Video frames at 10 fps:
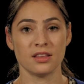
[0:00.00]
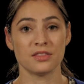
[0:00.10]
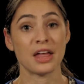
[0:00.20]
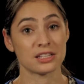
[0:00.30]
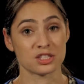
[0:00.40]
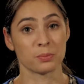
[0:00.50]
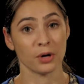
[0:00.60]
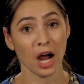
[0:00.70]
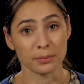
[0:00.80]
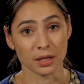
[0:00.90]
That's the
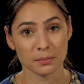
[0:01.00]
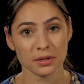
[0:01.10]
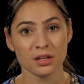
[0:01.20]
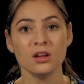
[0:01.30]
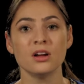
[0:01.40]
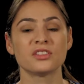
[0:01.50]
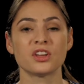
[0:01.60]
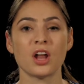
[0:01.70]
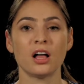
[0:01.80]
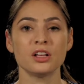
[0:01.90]
problem. The
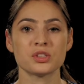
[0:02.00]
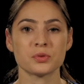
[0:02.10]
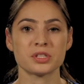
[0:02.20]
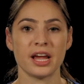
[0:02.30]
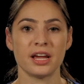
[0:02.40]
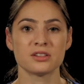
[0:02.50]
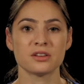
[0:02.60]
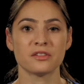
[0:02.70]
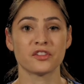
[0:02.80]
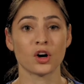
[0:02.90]
knowledge is retained
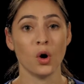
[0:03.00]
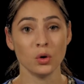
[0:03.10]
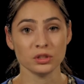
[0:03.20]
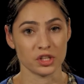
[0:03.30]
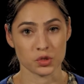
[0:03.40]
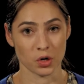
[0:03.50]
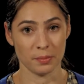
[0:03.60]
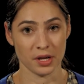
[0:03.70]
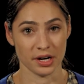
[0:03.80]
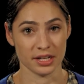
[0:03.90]
for only short
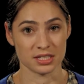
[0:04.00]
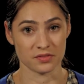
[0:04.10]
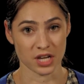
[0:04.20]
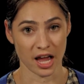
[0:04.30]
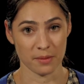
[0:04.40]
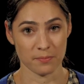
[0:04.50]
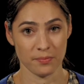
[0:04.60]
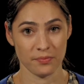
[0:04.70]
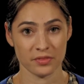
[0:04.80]
periods of time.